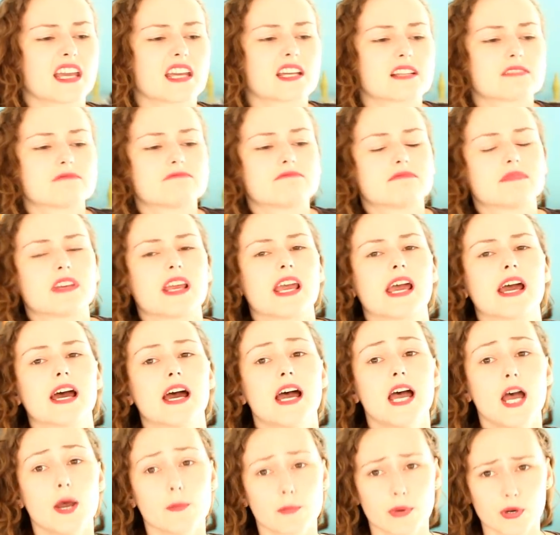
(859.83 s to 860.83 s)
Okay. Yeah.
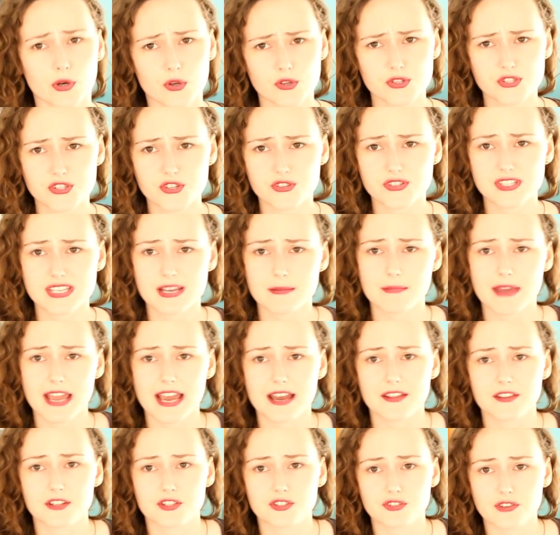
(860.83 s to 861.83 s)
But also
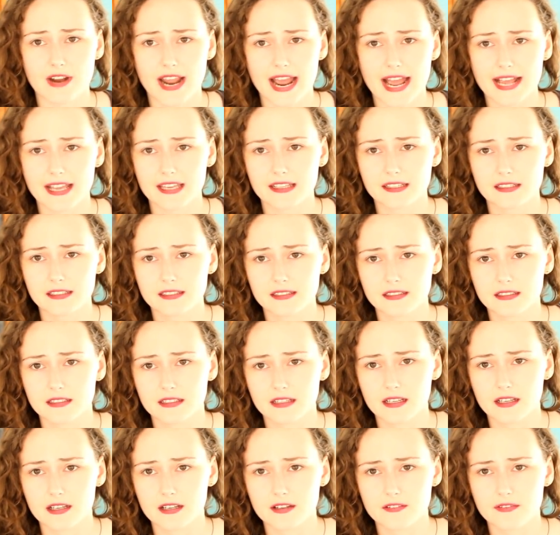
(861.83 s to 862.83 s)
somehow the dragon
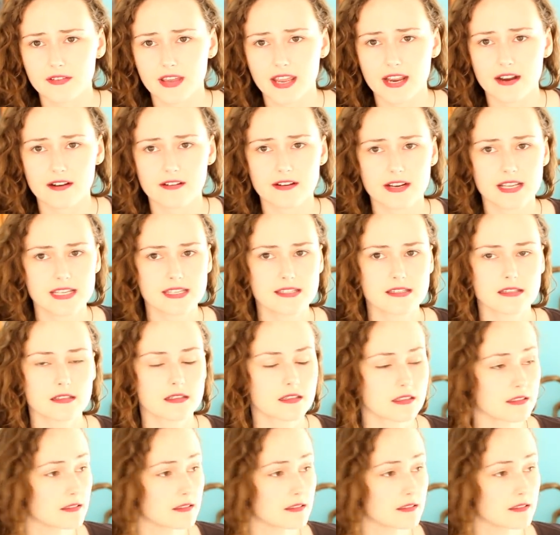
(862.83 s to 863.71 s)
of Ares...